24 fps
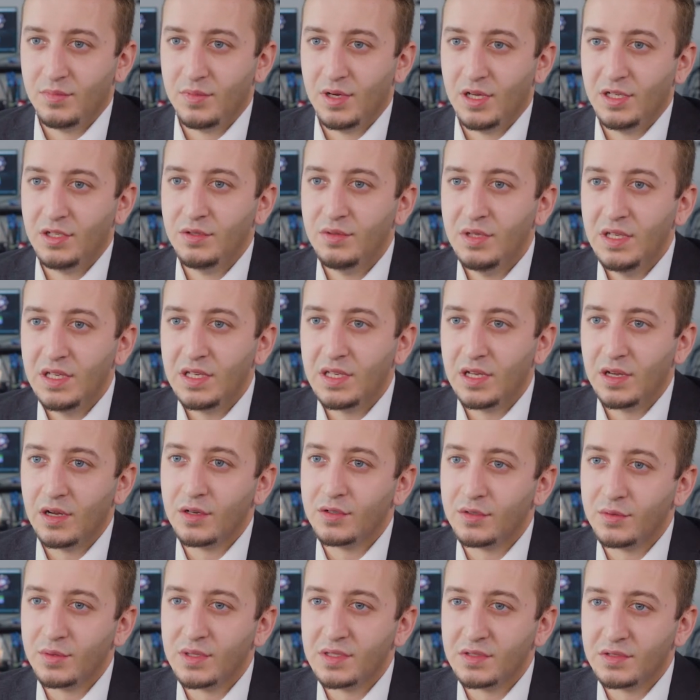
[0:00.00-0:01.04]
A unique
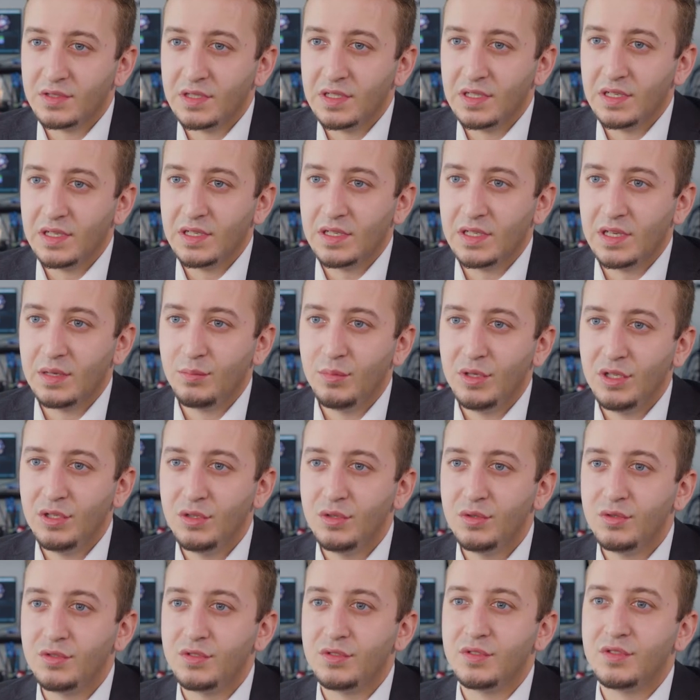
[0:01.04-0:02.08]
characteristic can be
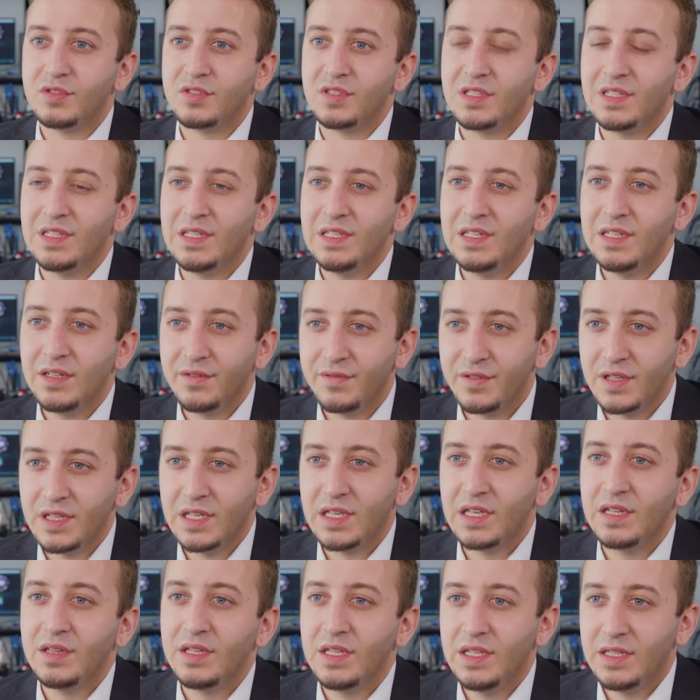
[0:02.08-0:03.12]
used to
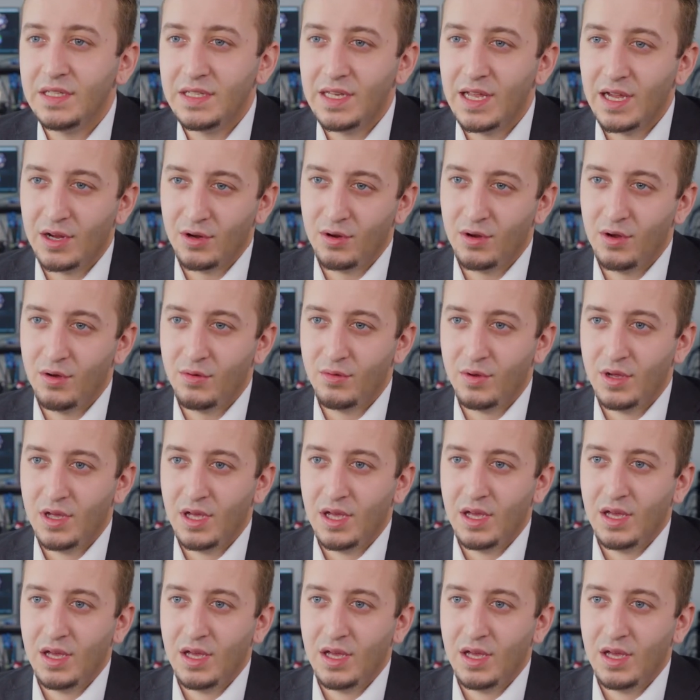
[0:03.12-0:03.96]
significantly narrow